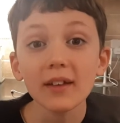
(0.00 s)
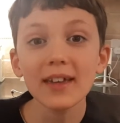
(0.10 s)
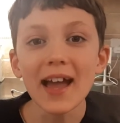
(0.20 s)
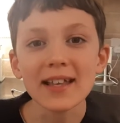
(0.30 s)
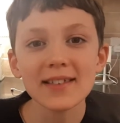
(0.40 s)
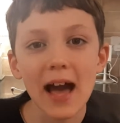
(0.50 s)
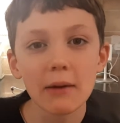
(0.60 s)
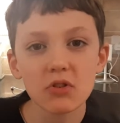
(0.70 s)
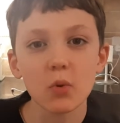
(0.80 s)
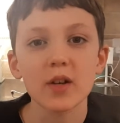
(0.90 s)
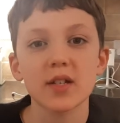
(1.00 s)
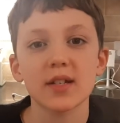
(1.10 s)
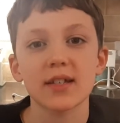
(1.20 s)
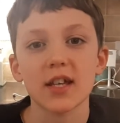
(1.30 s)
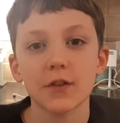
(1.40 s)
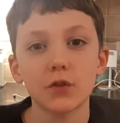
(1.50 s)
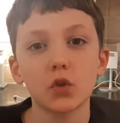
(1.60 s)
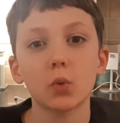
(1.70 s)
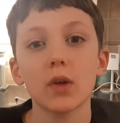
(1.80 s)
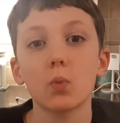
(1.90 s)
Yes, that was quite
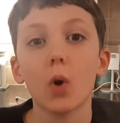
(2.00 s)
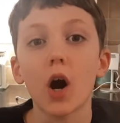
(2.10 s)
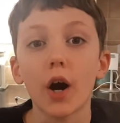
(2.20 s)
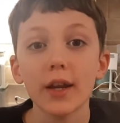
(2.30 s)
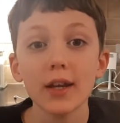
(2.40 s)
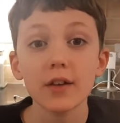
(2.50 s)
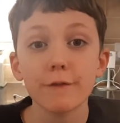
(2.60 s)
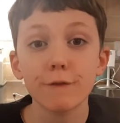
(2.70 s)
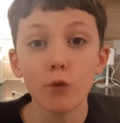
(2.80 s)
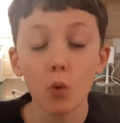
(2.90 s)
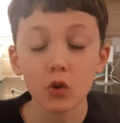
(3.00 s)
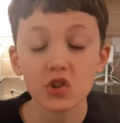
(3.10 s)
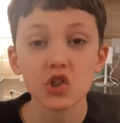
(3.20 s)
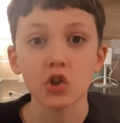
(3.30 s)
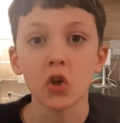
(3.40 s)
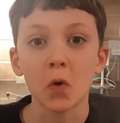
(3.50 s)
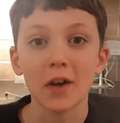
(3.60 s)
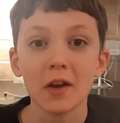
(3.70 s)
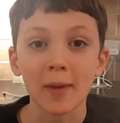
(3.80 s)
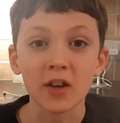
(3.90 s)
successful. We won 4-2
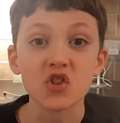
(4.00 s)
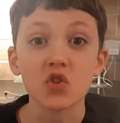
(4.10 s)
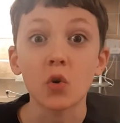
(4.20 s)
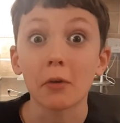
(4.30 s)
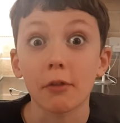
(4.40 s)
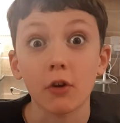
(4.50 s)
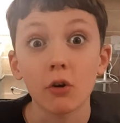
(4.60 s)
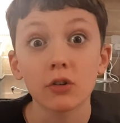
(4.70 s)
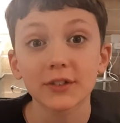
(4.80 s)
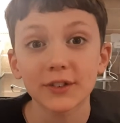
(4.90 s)
and I managed to score one of the goals.